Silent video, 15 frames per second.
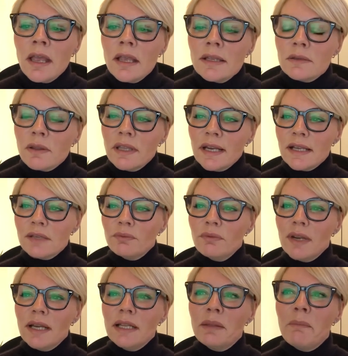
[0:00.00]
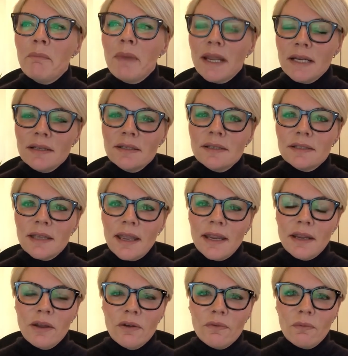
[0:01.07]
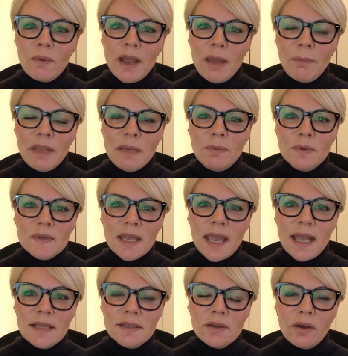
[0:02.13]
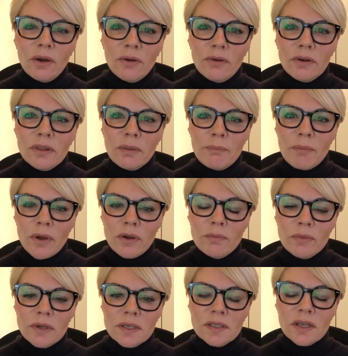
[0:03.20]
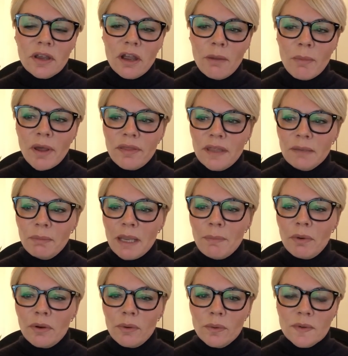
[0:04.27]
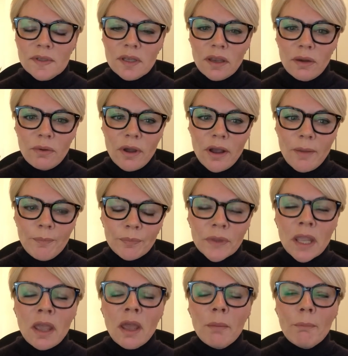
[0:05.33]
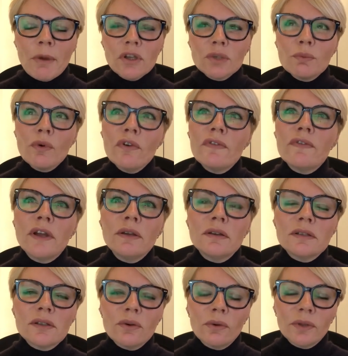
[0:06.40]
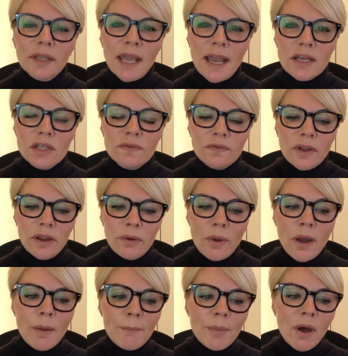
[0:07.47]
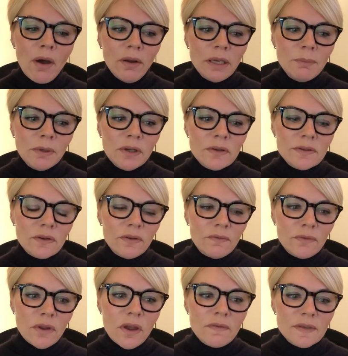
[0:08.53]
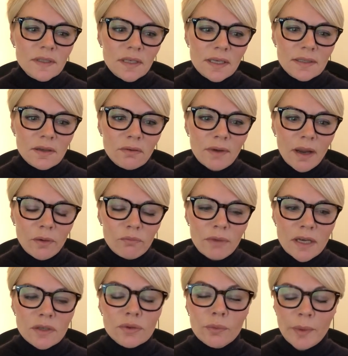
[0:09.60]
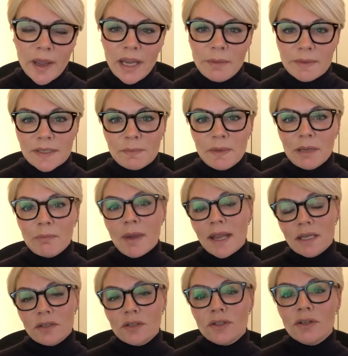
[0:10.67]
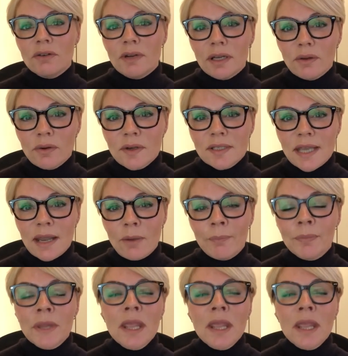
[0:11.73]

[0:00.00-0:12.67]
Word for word: So I think that's really the mainstay of where people's heads are at the moment. Um, I think people are also um, much more focused on cash flow, um, partly because of nervousness around rental payments being made during lockdown,